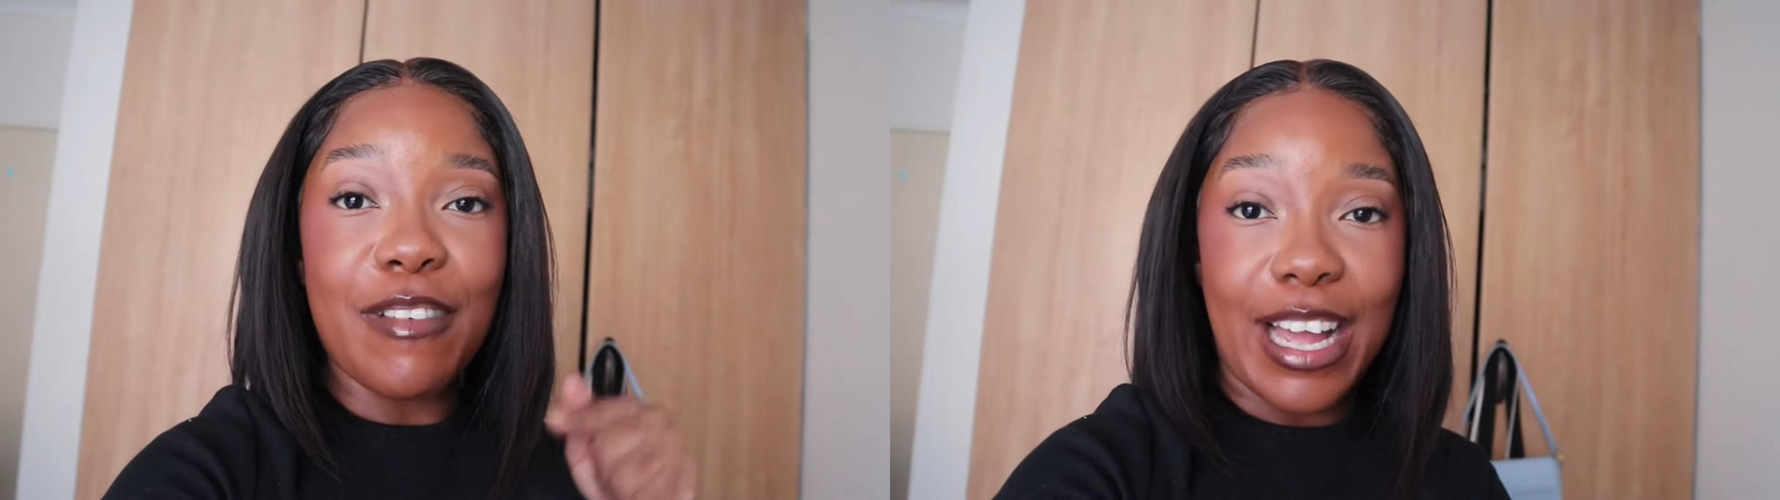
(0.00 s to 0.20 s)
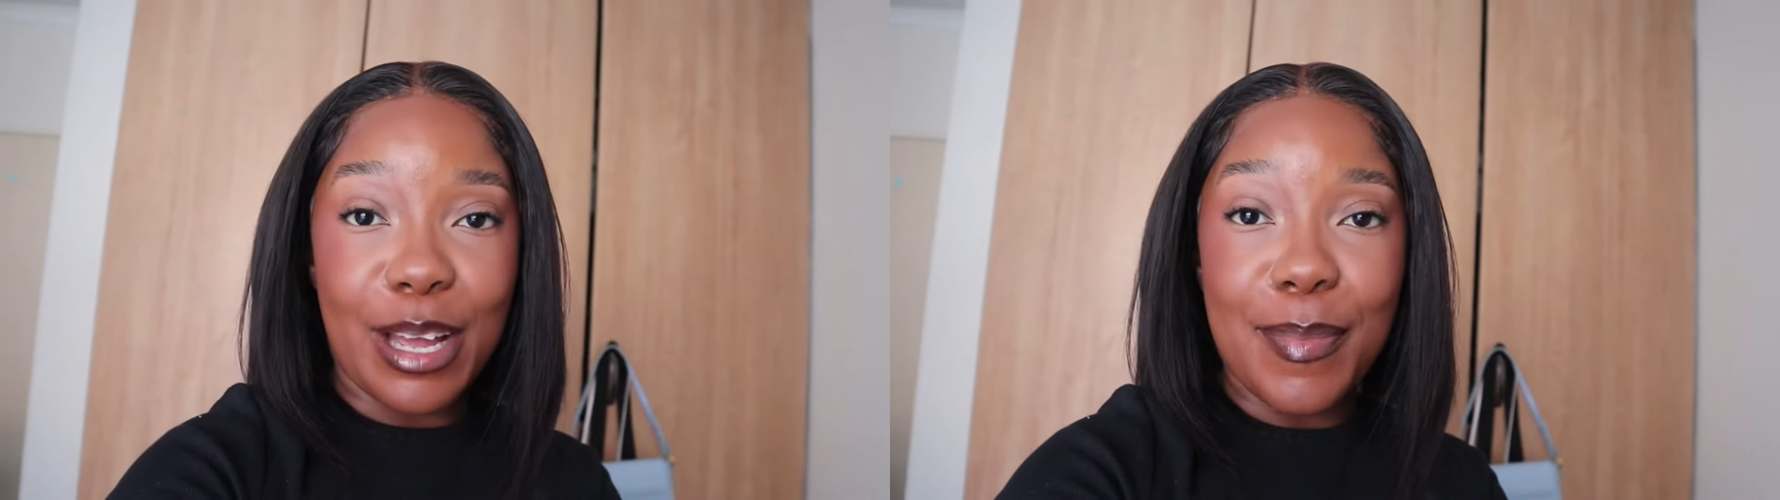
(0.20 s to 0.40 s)

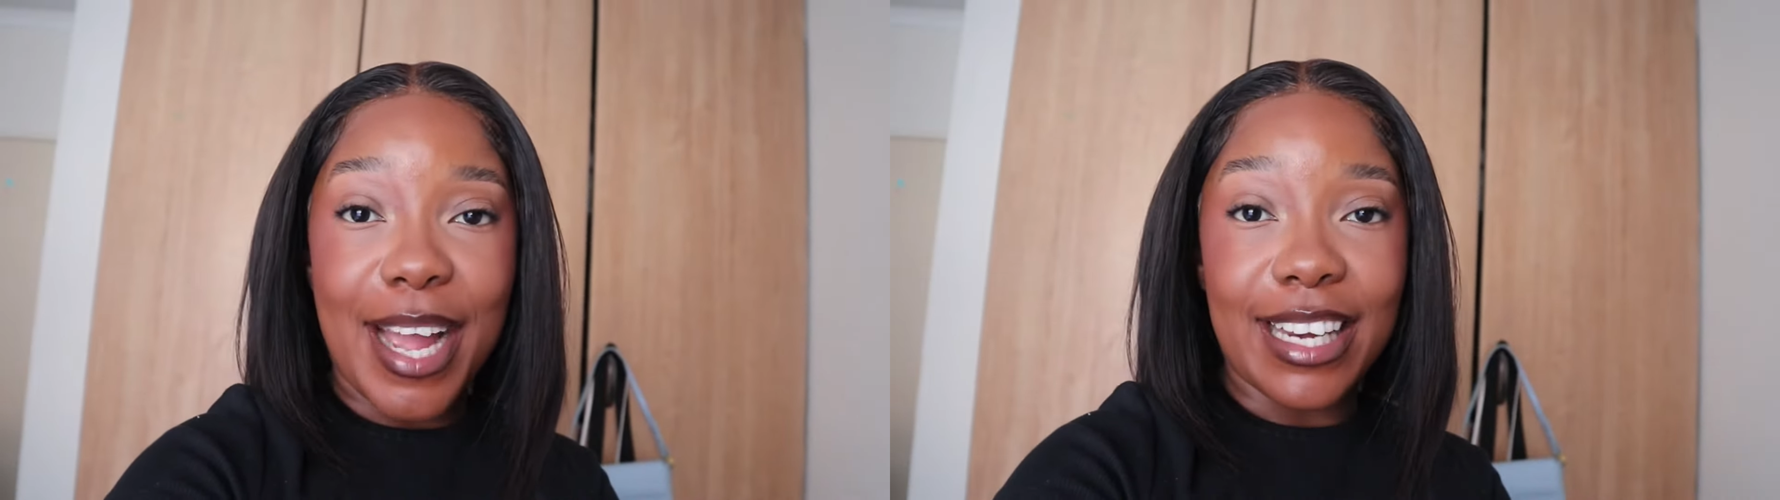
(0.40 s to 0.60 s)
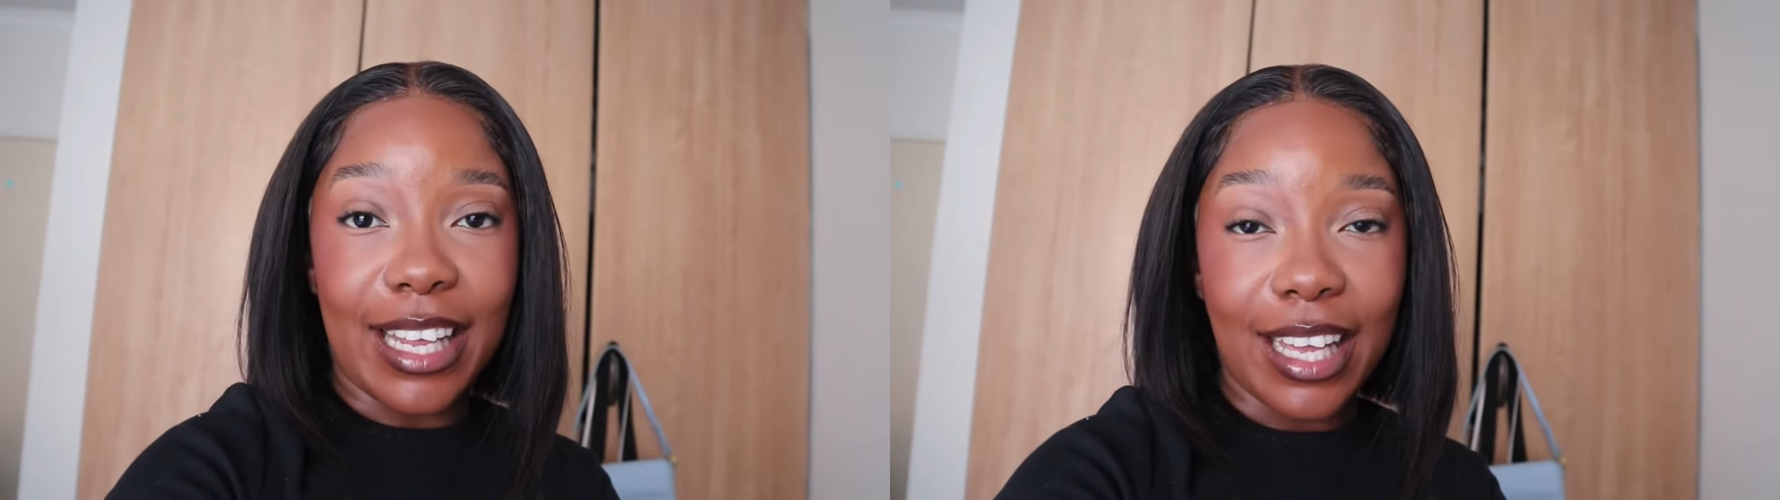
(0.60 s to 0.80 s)
via
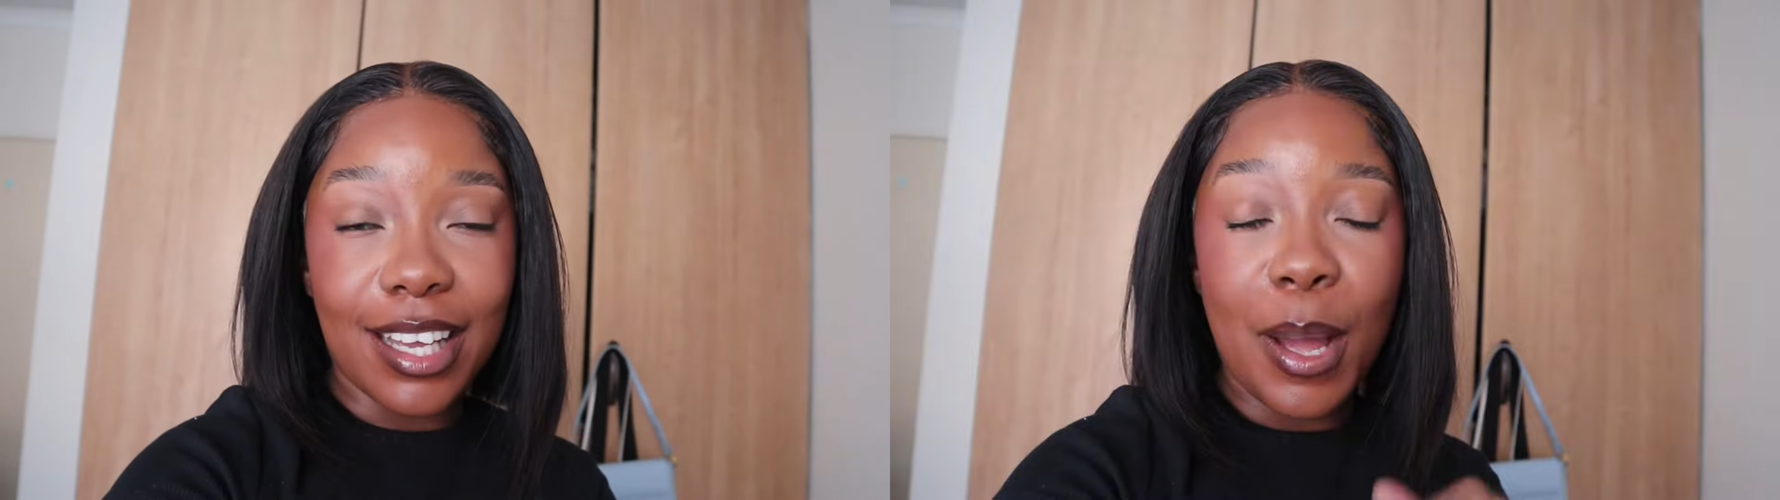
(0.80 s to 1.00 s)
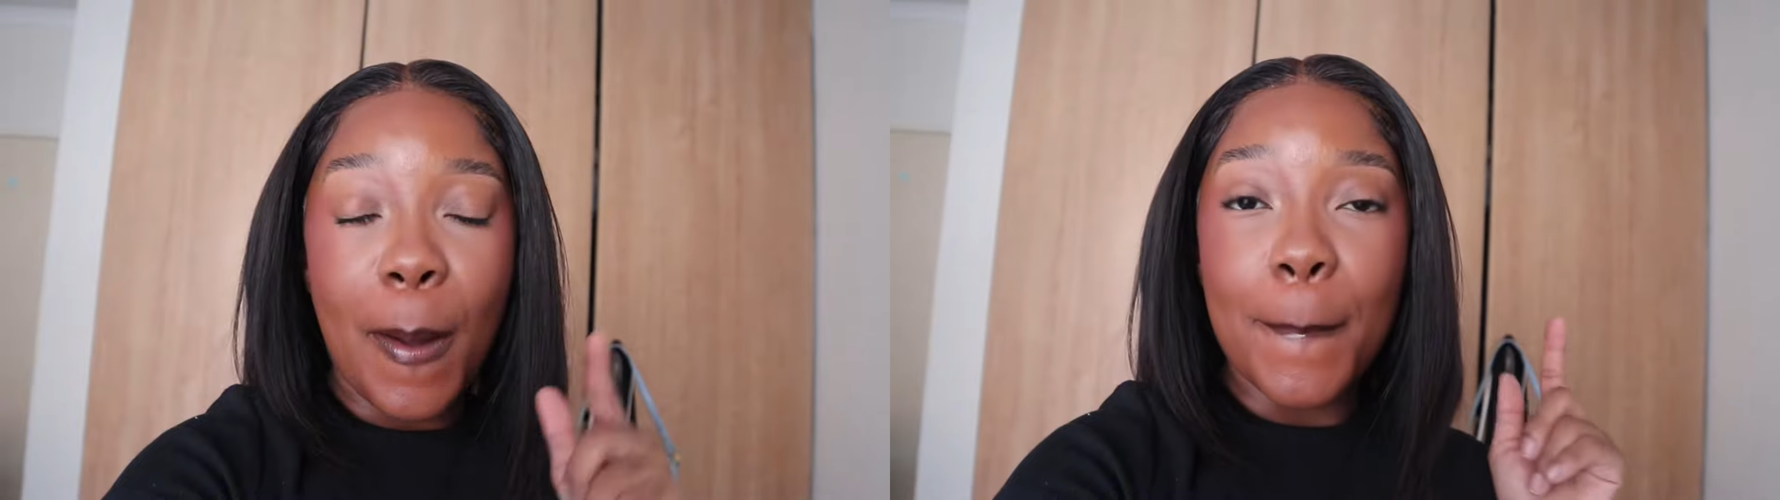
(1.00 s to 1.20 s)
my link.